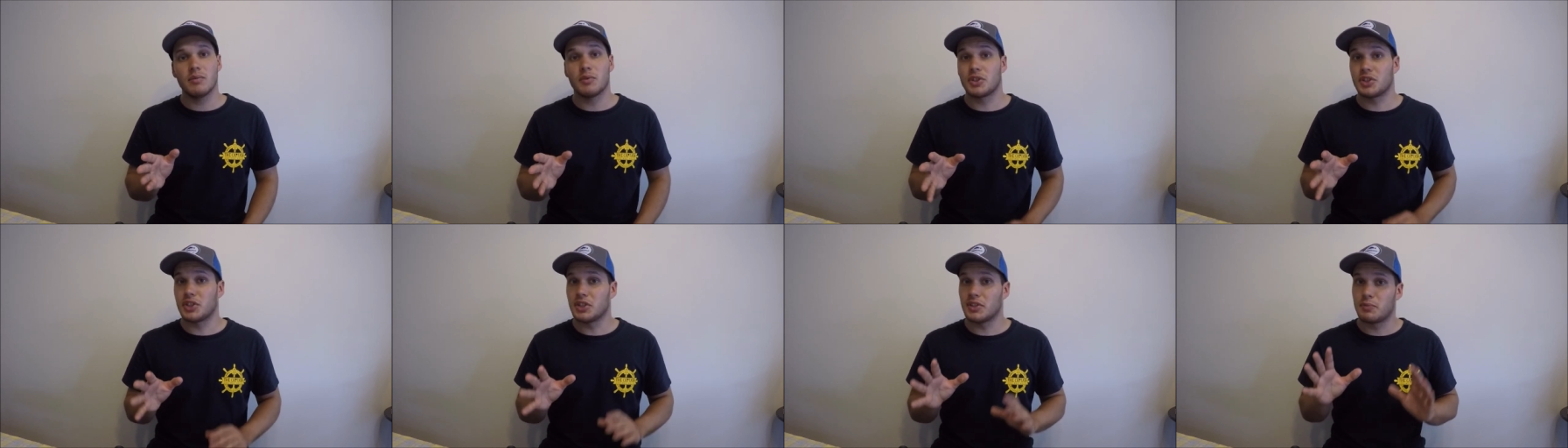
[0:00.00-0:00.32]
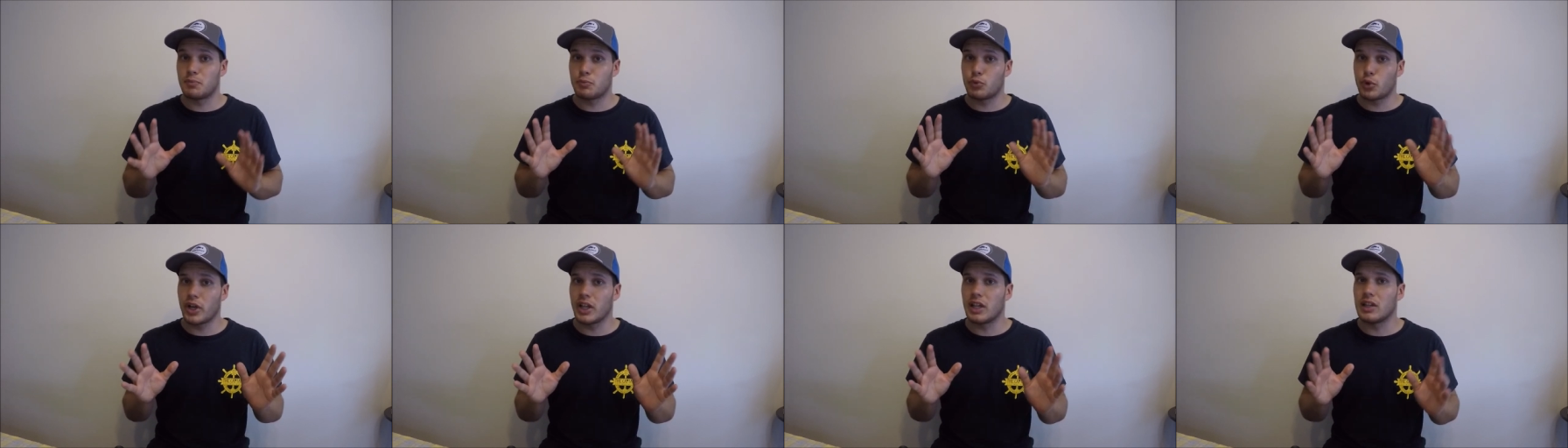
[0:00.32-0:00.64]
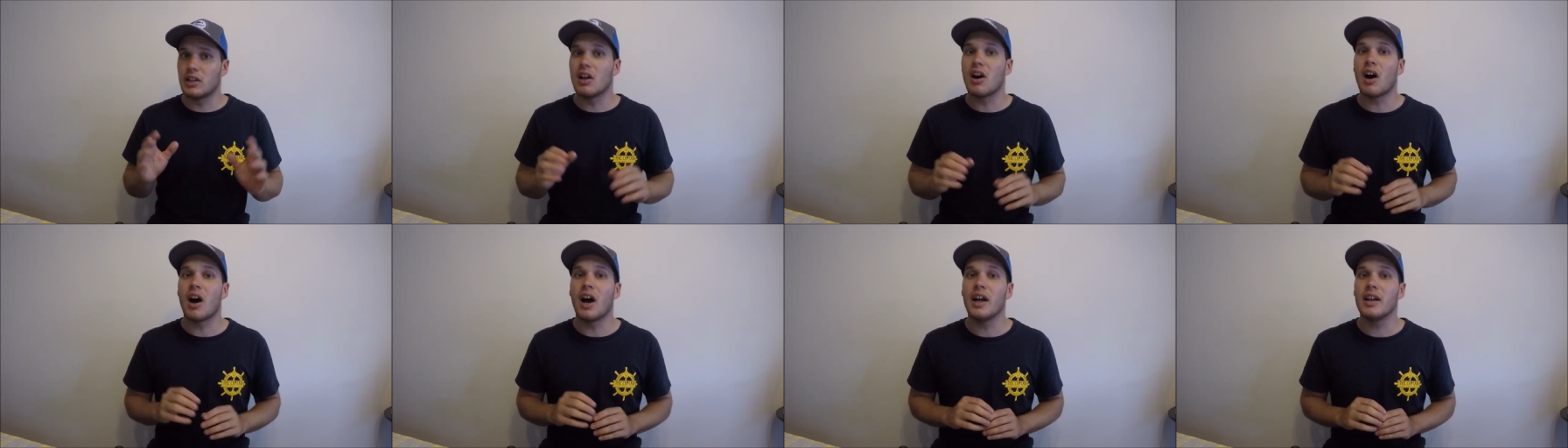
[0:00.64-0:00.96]
which is pretty
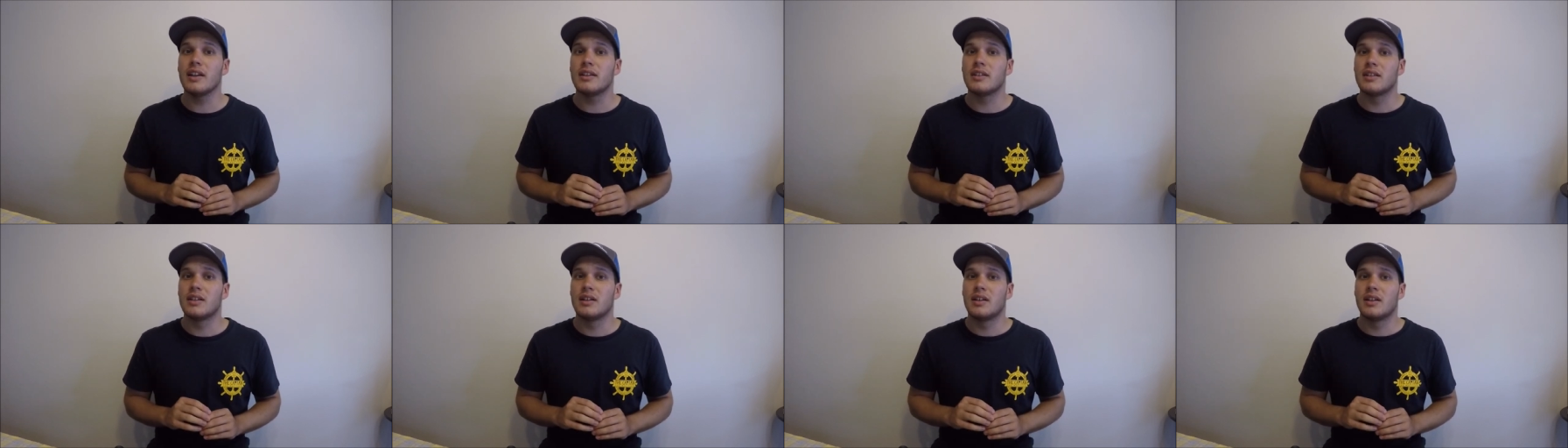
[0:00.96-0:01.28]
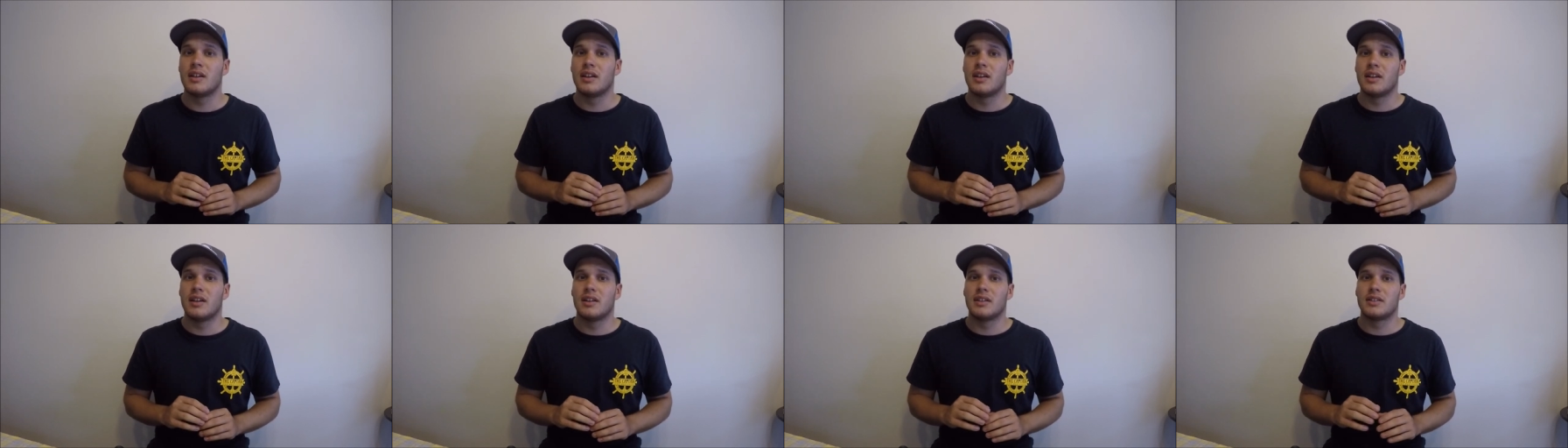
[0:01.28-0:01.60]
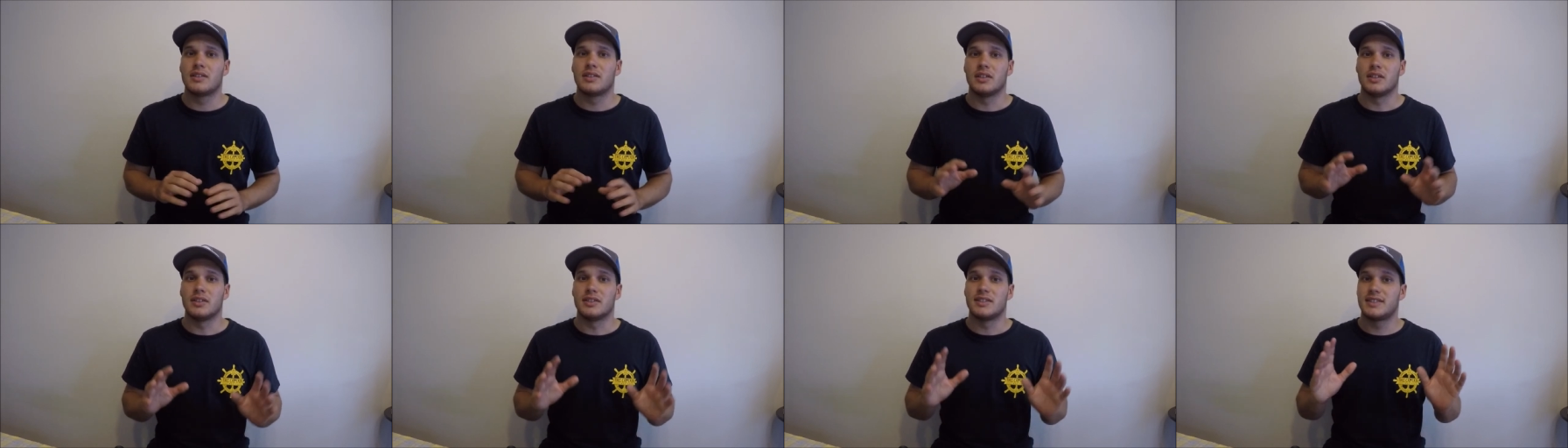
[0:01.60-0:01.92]
light,
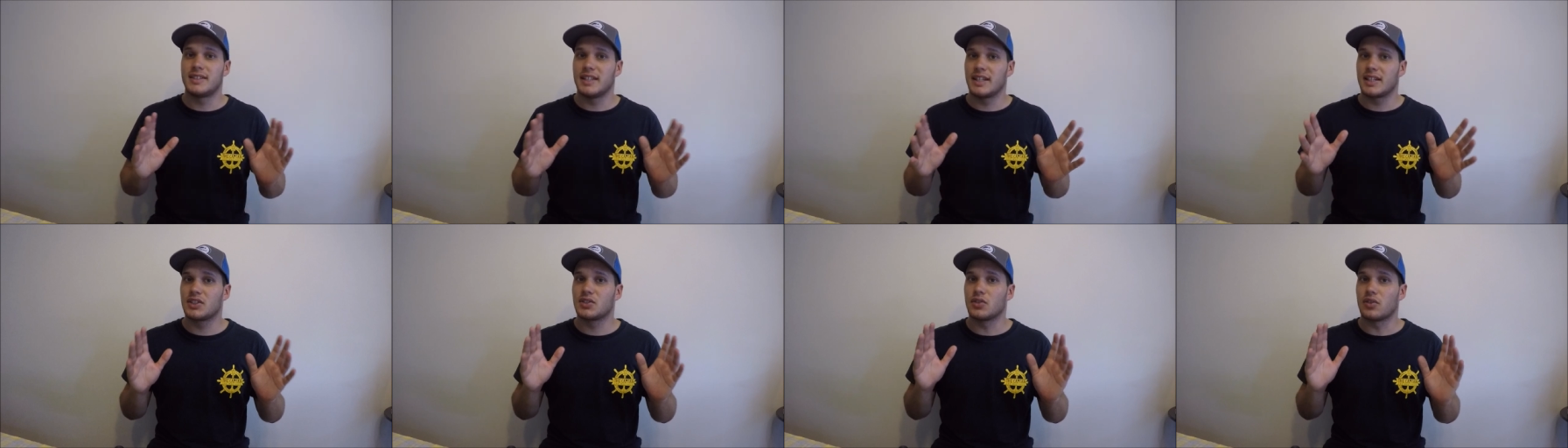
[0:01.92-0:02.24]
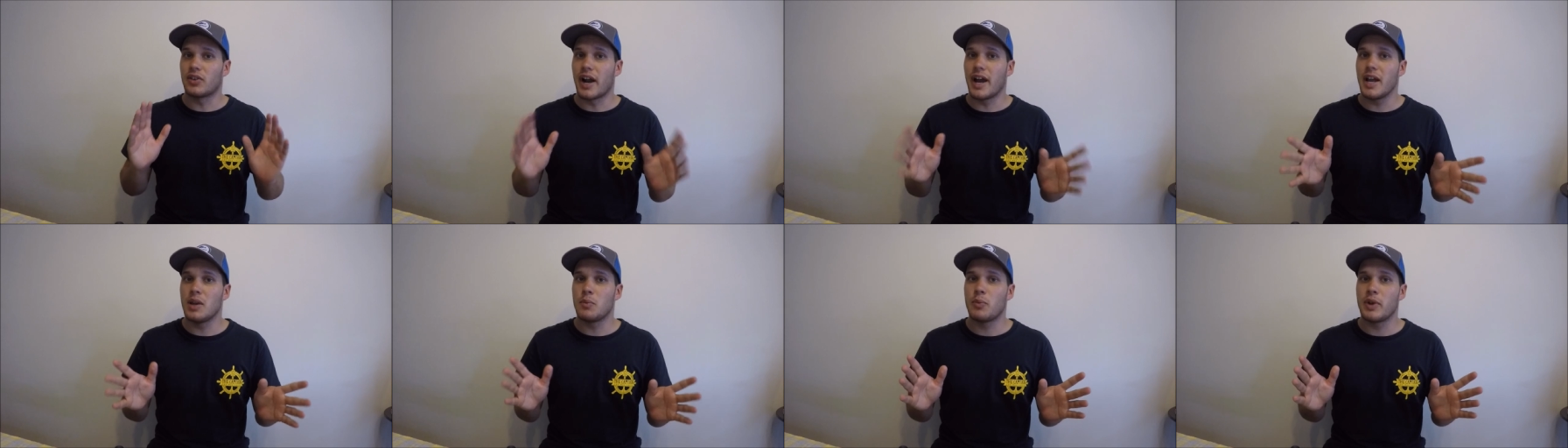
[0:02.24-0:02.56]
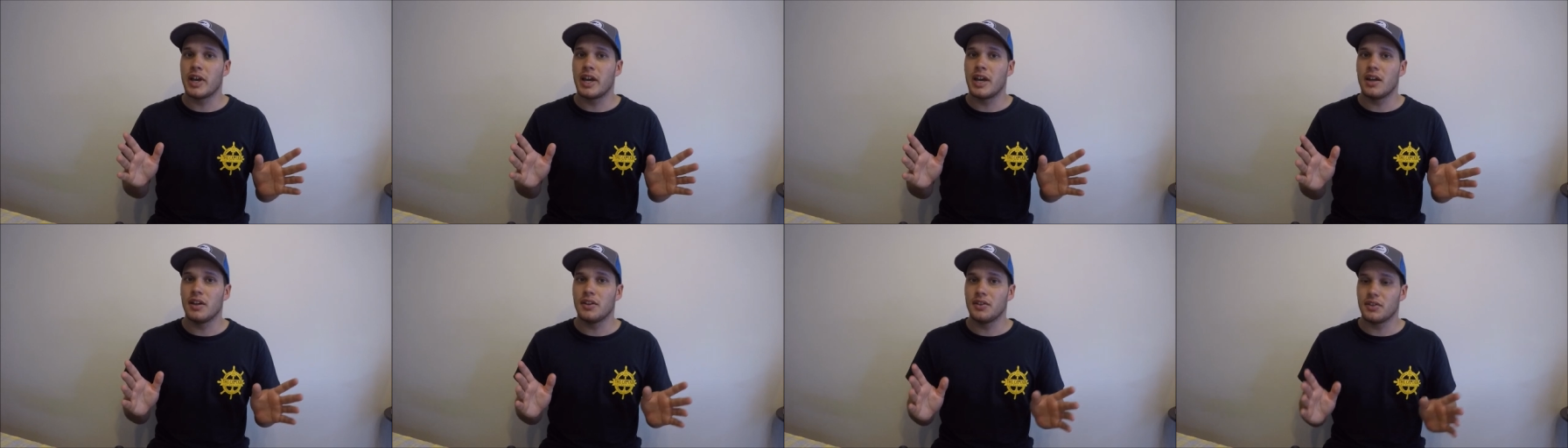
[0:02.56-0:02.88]
to six or eight
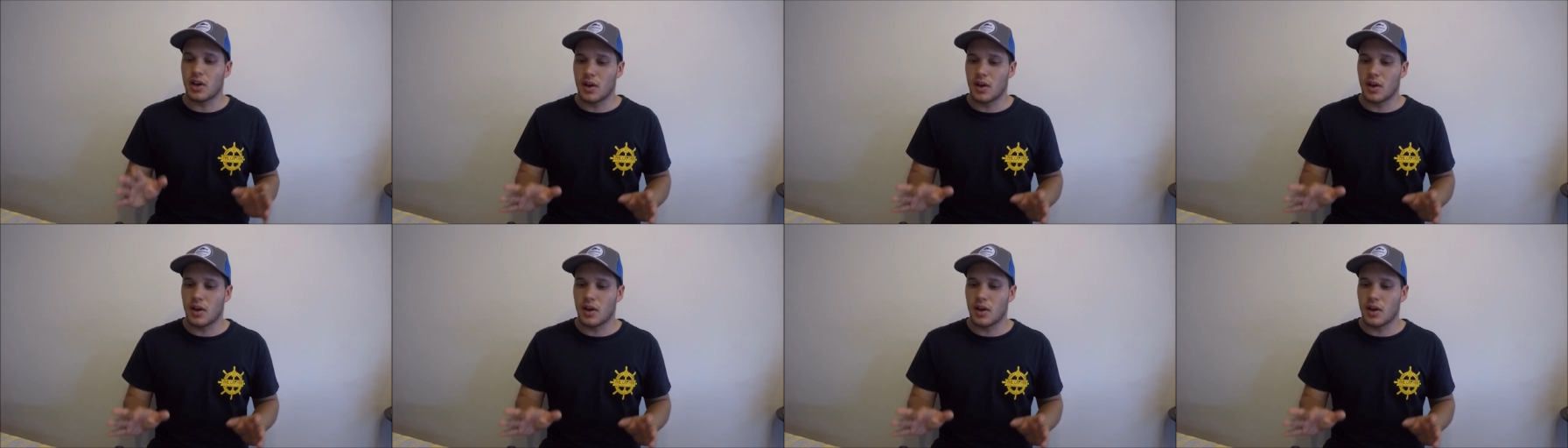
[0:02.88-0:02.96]
pound.